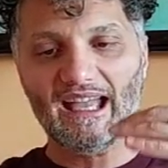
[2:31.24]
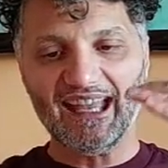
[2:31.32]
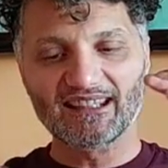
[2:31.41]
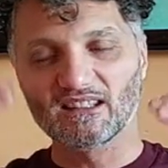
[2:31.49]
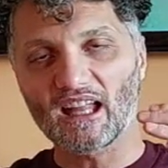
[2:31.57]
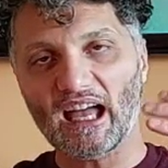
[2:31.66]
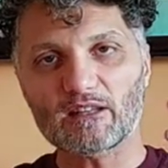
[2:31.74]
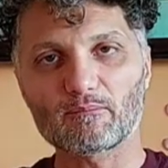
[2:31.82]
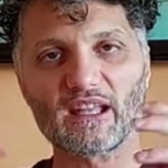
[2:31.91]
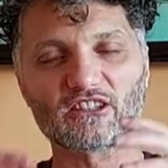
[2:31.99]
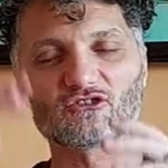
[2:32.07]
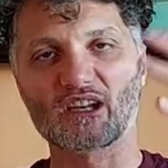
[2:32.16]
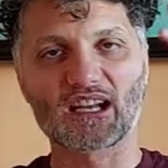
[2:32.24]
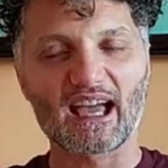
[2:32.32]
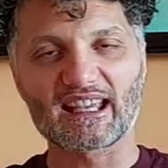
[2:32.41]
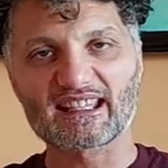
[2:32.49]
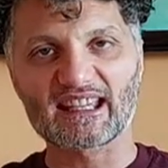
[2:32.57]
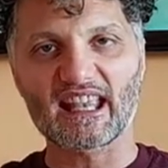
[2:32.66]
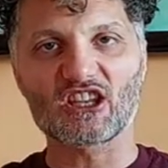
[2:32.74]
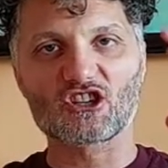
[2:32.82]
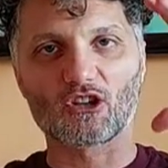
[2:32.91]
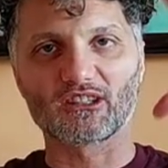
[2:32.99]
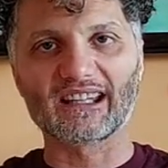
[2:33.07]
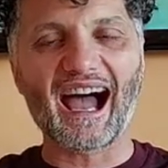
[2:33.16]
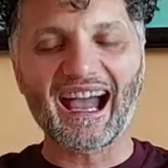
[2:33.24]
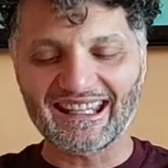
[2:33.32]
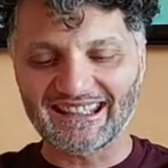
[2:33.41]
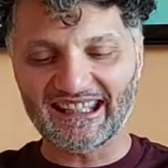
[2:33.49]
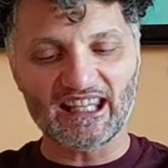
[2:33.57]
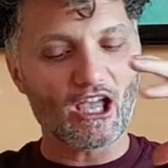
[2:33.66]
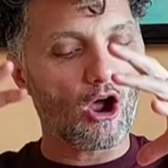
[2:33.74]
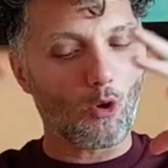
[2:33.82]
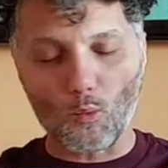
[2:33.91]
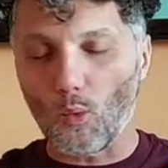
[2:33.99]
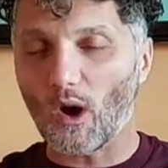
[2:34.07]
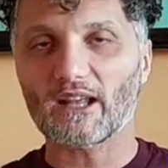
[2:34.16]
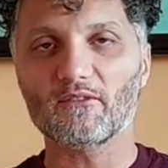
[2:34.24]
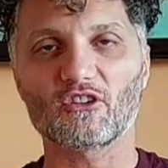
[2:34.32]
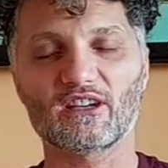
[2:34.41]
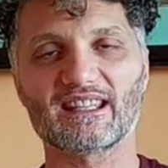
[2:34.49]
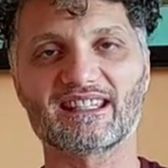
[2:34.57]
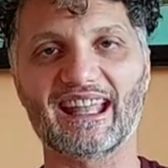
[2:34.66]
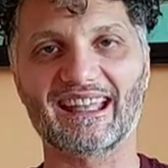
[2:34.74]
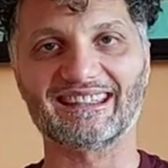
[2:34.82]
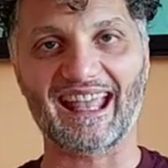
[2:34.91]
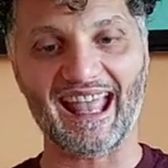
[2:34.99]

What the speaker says: enlightenment, realization, idea, whatever is that.